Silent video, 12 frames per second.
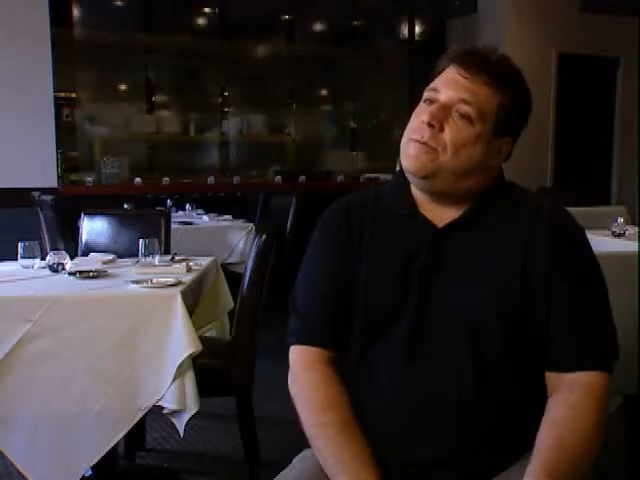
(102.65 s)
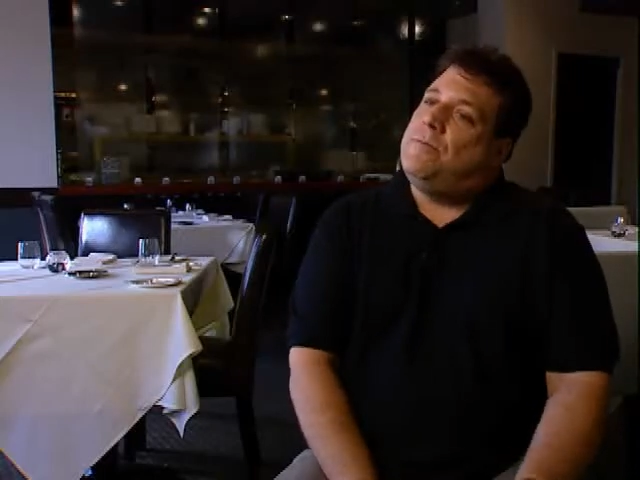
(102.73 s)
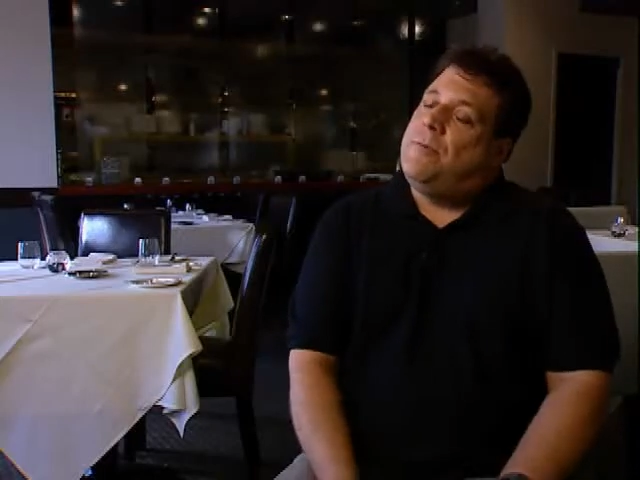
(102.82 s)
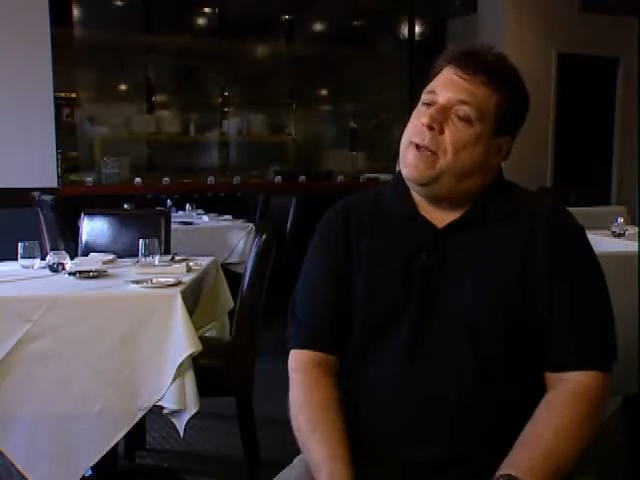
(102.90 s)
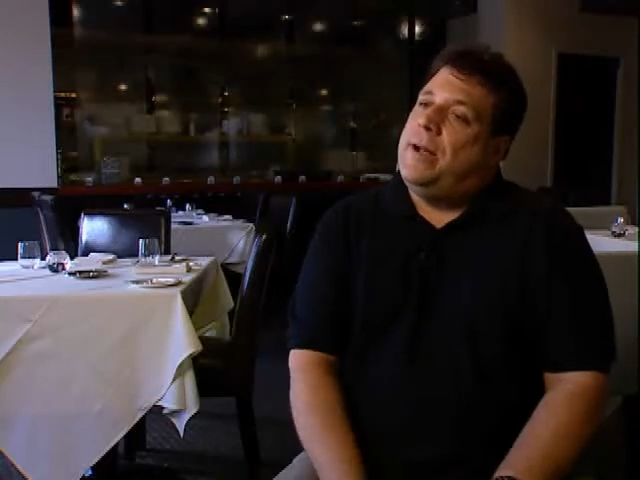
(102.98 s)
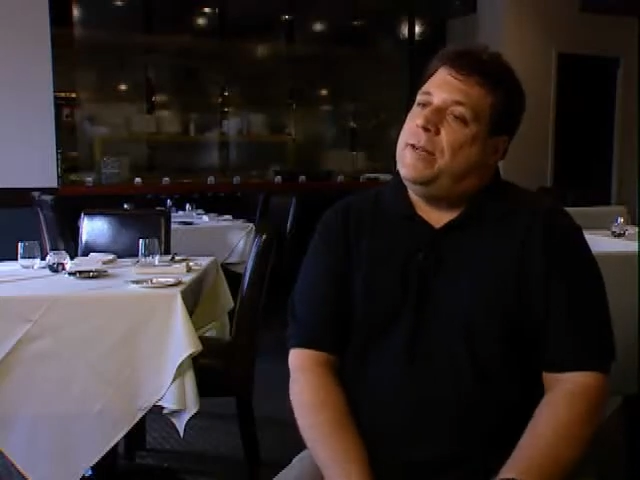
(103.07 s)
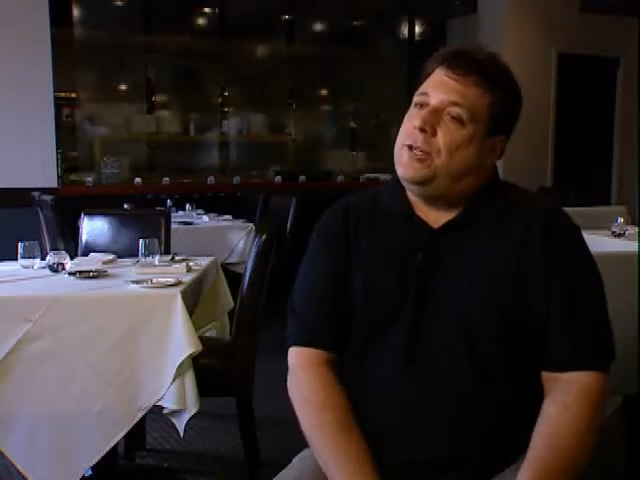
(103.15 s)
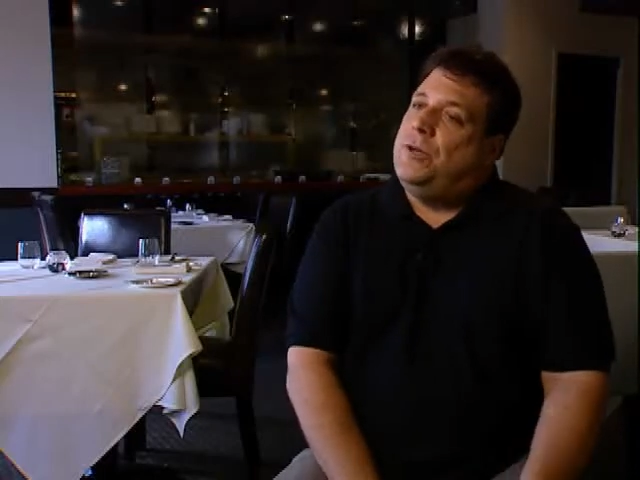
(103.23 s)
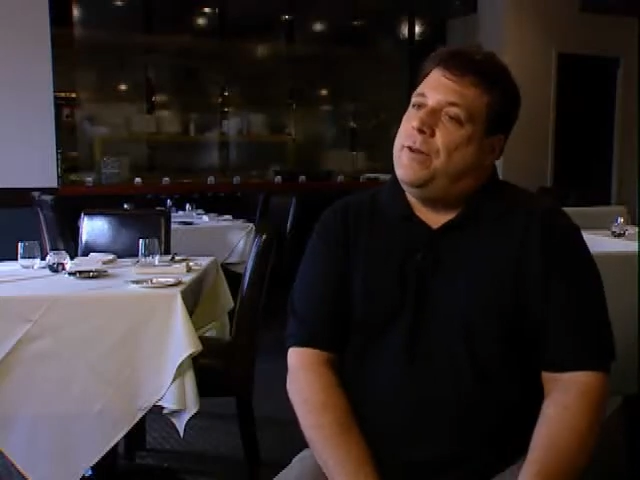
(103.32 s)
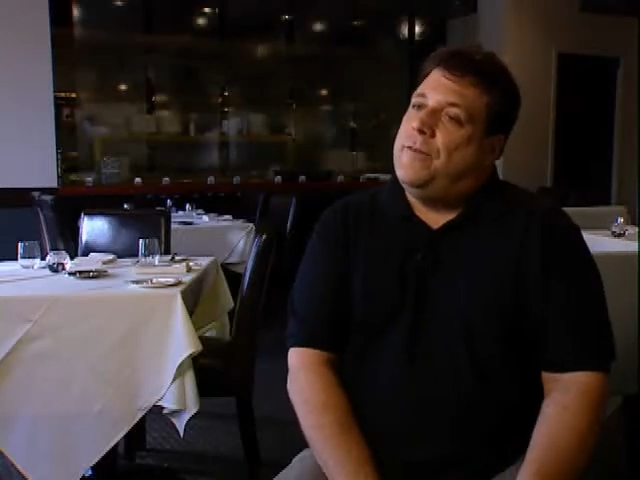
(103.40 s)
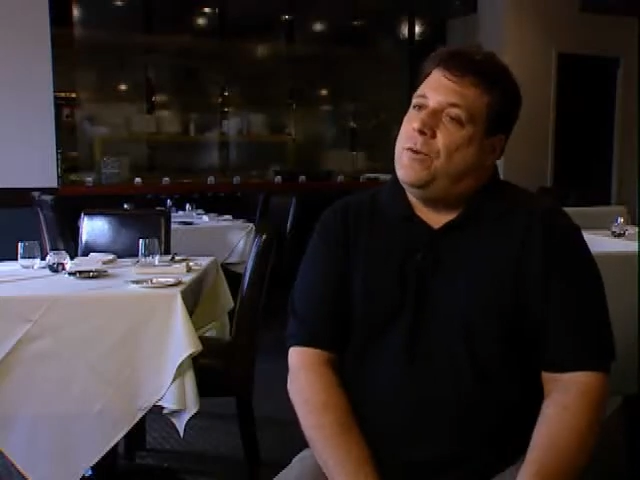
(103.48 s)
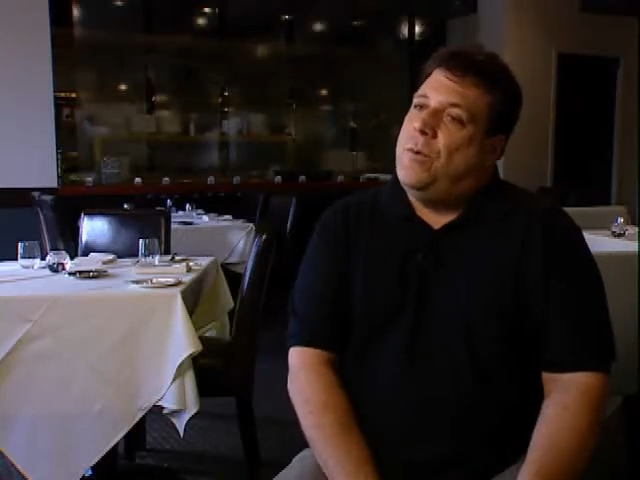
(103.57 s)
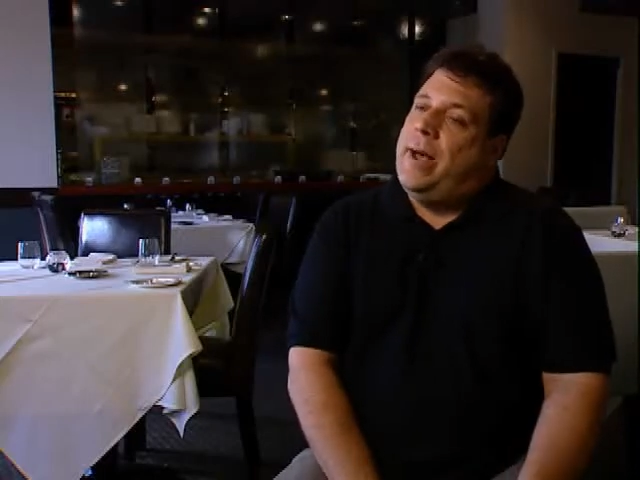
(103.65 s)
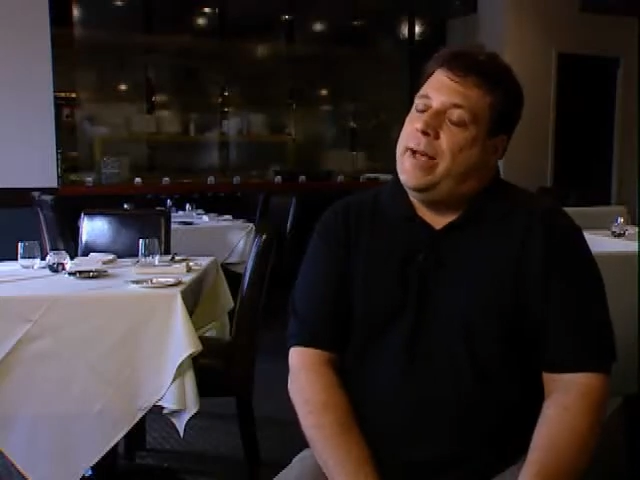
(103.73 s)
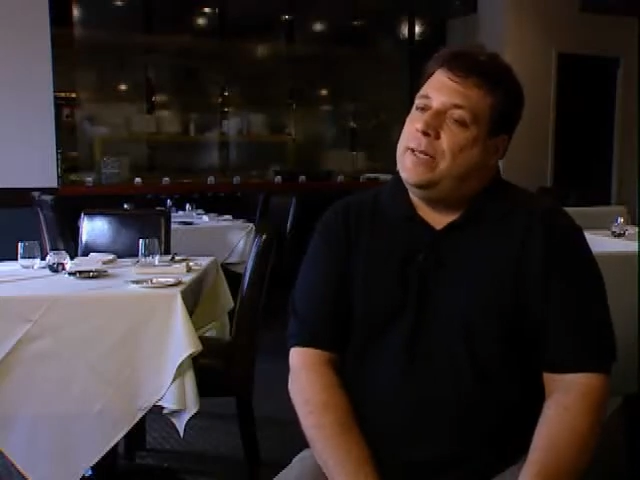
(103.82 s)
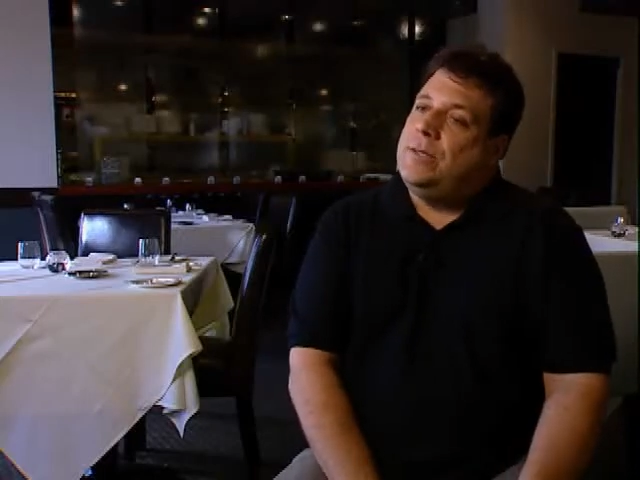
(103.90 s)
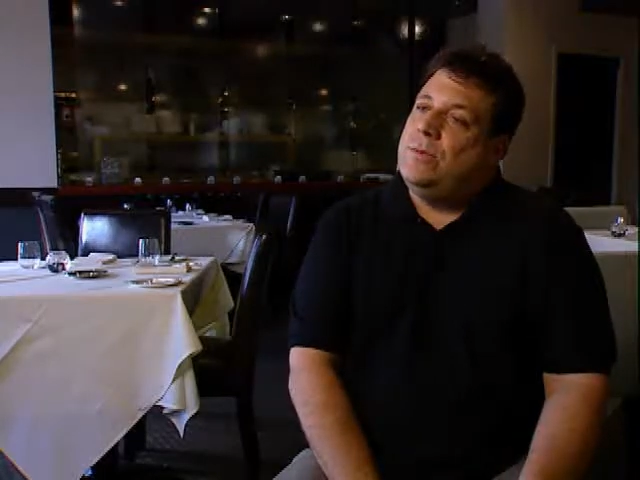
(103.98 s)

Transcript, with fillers: prepared in two different ways.